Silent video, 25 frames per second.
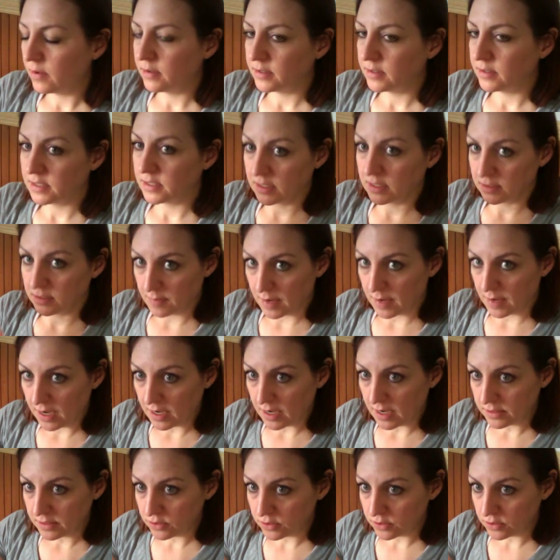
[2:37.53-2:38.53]
since my
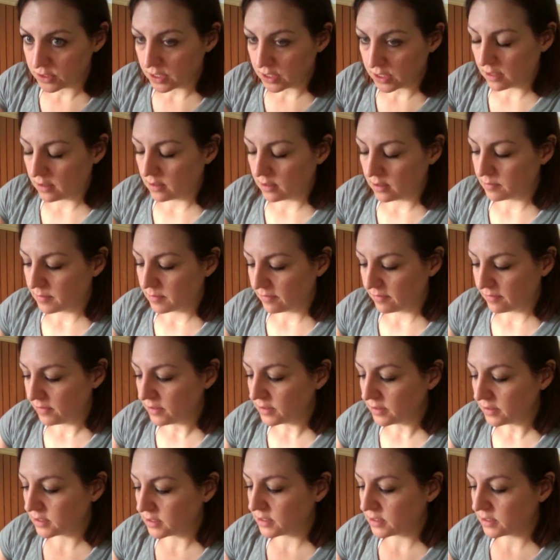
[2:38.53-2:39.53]
hands are sterile and my
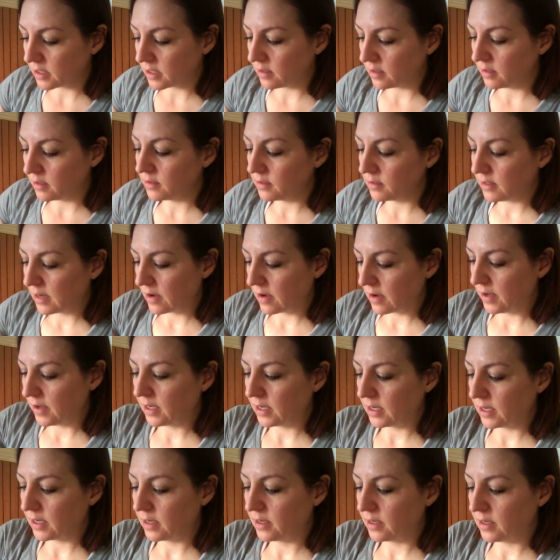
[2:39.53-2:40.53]
field is sterile, now I
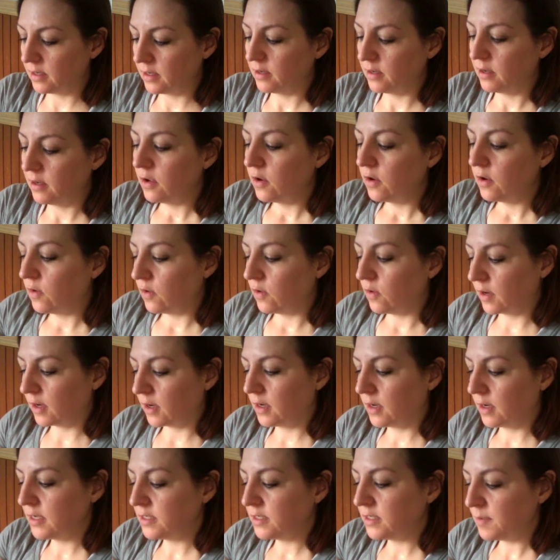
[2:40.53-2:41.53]
can
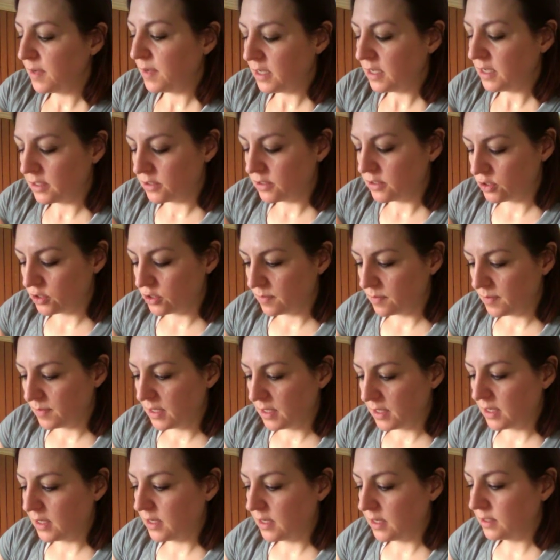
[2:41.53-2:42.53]
organize my
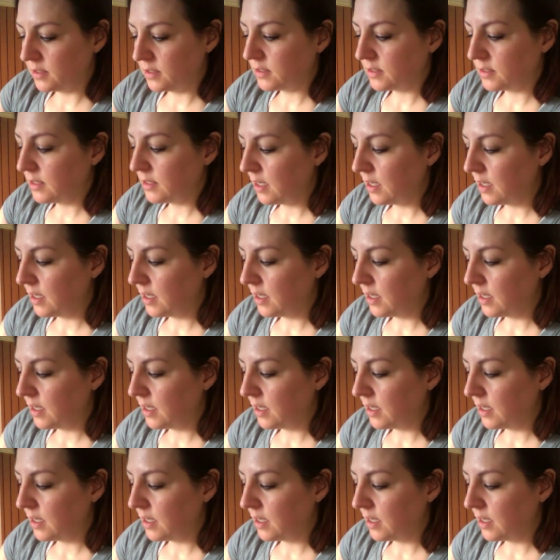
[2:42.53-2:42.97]
instruments.